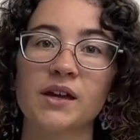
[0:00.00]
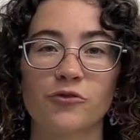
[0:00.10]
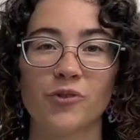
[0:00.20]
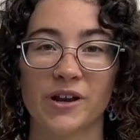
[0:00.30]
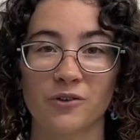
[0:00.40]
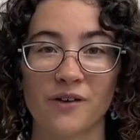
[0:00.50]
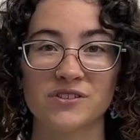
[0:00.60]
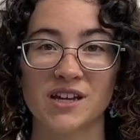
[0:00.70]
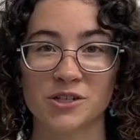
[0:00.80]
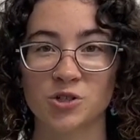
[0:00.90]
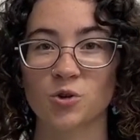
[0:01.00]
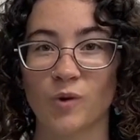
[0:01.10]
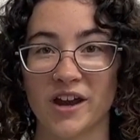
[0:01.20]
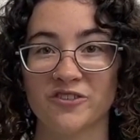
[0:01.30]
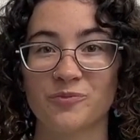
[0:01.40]
When a gravitational
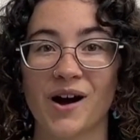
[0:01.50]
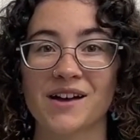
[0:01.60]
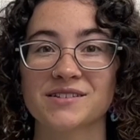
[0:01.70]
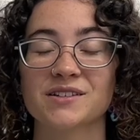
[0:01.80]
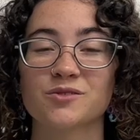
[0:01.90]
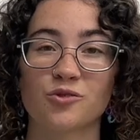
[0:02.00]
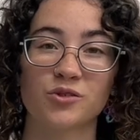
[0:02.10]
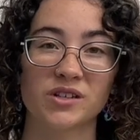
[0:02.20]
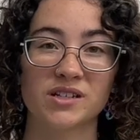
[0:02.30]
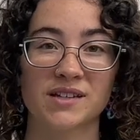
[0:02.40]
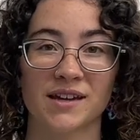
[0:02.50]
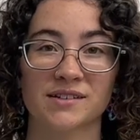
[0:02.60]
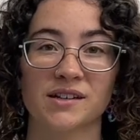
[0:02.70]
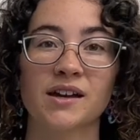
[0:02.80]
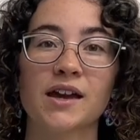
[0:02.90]
wave passes through the
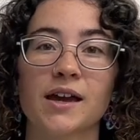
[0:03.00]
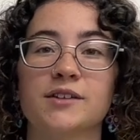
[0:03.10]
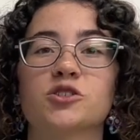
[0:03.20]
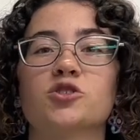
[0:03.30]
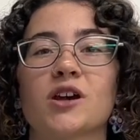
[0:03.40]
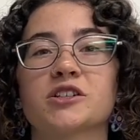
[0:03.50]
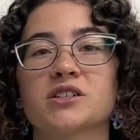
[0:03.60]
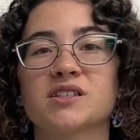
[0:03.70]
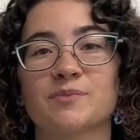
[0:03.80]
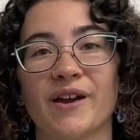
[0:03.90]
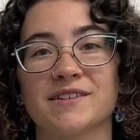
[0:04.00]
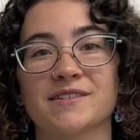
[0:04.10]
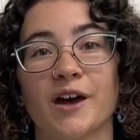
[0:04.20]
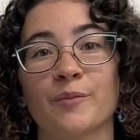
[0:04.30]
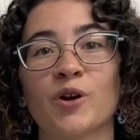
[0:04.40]
detector, it stretches
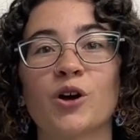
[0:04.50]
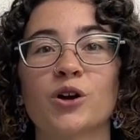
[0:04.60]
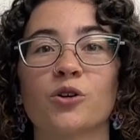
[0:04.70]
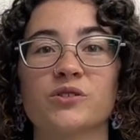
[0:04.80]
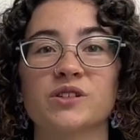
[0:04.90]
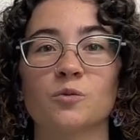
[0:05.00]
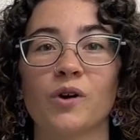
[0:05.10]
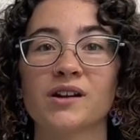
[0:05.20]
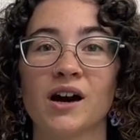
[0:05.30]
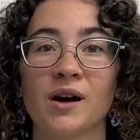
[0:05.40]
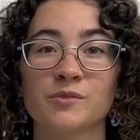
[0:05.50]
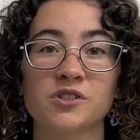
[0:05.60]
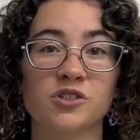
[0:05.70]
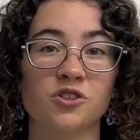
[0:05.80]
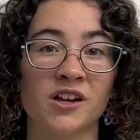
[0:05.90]
space-time, causing one arm to
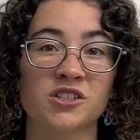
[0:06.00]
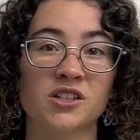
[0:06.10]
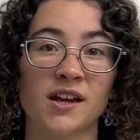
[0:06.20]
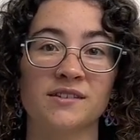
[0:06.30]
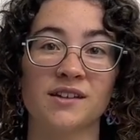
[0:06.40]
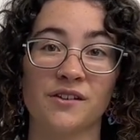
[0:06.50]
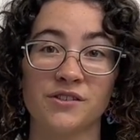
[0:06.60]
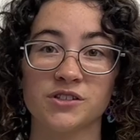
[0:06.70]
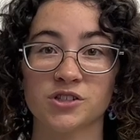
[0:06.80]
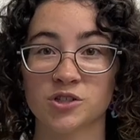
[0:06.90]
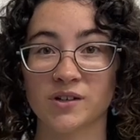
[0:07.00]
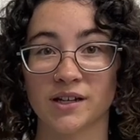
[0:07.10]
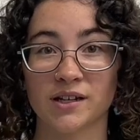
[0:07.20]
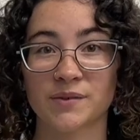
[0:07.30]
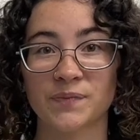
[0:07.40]
stretch and the other to
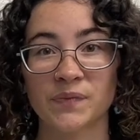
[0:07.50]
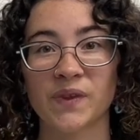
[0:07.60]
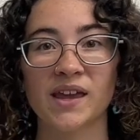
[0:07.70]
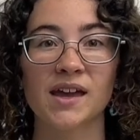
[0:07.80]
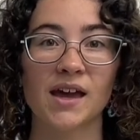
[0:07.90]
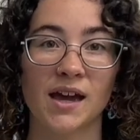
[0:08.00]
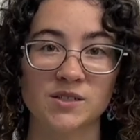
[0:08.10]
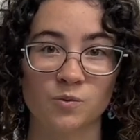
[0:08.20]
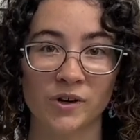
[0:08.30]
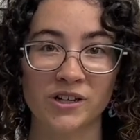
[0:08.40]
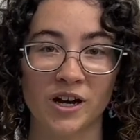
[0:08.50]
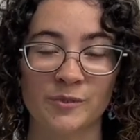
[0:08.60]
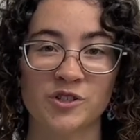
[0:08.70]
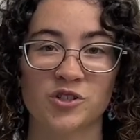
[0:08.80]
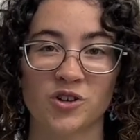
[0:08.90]
shrink. As one arm
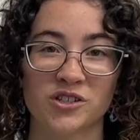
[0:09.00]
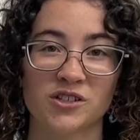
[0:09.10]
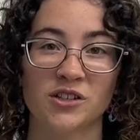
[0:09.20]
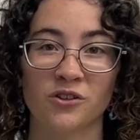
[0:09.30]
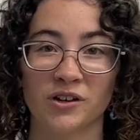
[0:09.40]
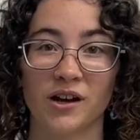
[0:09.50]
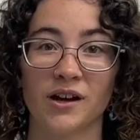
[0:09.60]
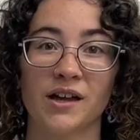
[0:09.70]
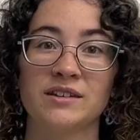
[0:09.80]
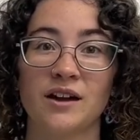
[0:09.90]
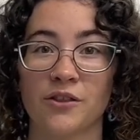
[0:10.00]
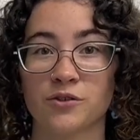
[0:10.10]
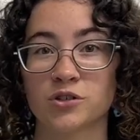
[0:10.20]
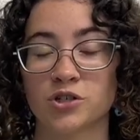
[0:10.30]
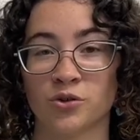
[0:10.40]
is stretched longer and the other
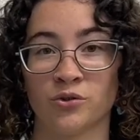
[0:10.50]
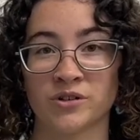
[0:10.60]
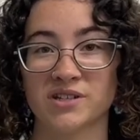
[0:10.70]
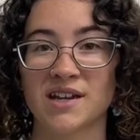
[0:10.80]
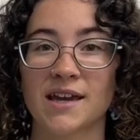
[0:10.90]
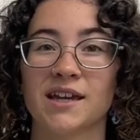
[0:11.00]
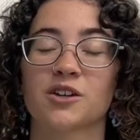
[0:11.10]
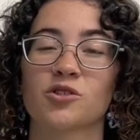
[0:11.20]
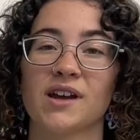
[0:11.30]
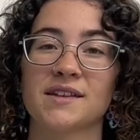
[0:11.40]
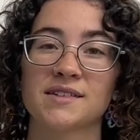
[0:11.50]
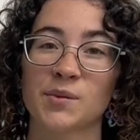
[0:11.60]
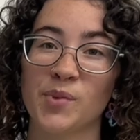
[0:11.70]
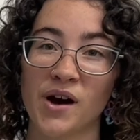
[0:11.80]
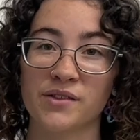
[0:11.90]
is shortened, it creates a
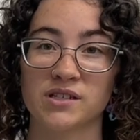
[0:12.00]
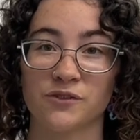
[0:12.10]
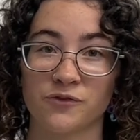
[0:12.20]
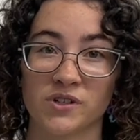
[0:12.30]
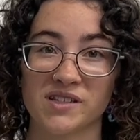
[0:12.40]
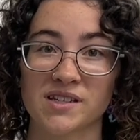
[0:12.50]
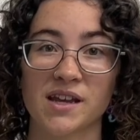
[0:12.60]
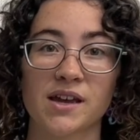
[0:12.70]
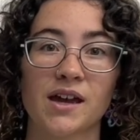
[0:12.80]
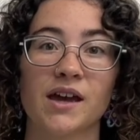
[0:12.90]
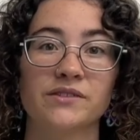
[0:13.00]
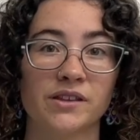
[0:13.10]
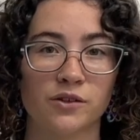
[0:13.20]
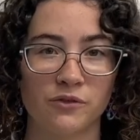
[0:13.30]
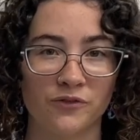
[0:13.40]
path difference, and then
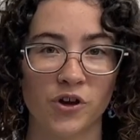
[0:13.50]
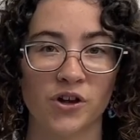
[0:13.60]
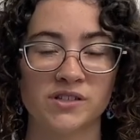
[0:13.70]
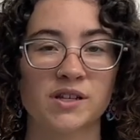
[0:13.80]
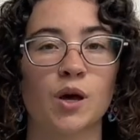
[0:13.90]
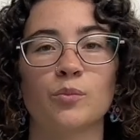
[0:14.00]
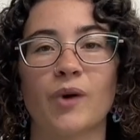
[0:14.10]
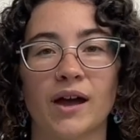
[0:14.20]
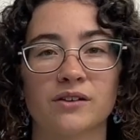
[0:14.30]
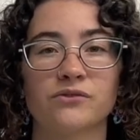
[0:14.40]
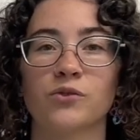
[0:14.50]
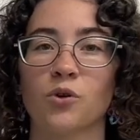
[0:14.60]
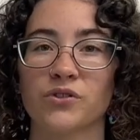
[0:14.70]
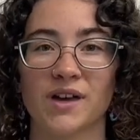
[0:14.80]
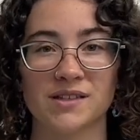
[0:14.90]
the reverse, back and
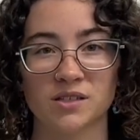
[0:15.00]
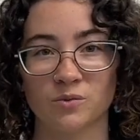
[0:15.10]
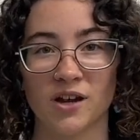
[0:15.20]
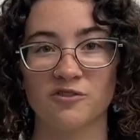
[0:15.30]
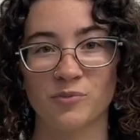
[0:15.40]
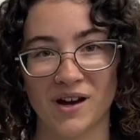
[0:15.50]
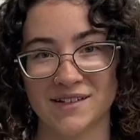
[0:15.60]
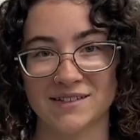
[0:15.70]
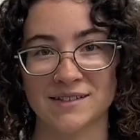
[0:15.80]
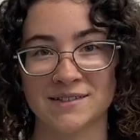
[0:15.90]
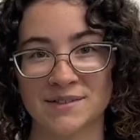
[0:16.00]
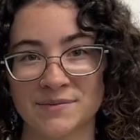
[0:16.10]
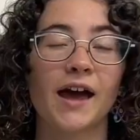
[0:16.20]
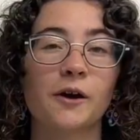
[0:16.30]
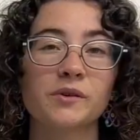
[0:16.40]
forth as the wave passes.
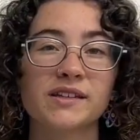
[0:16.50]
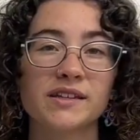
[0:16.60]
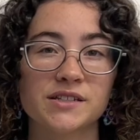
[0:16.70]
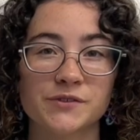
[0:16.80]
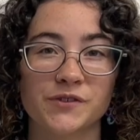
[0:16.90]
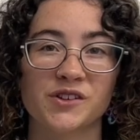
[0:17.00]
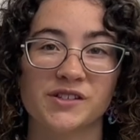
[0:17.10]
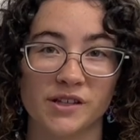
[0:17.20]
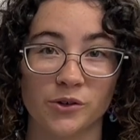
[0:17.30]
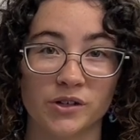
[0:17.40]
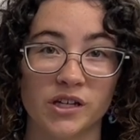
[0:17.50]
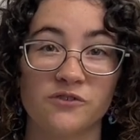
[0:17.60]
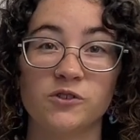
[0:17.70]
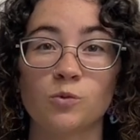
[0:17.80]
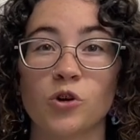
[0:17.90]
How would the interference look if
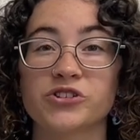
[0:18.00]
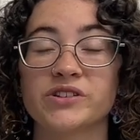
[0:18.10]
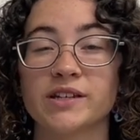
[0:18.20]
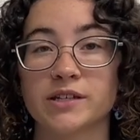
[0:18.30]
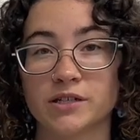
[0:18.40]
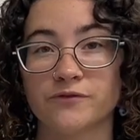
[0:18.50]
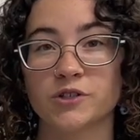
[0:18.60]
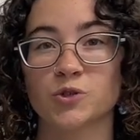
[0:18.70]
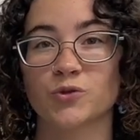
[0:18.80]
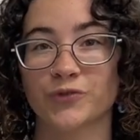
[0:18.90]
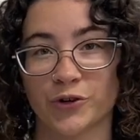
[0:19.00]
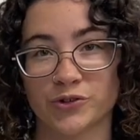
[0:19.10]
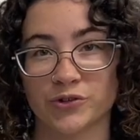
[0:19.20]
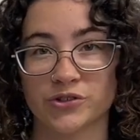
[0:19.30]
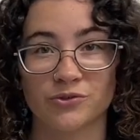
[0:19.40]
you watched the individual
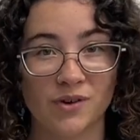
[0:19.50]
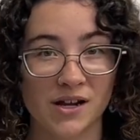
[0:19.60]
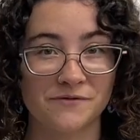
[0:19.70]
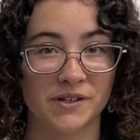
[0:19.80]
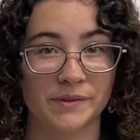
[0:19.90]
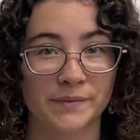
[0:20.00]
photons arriving?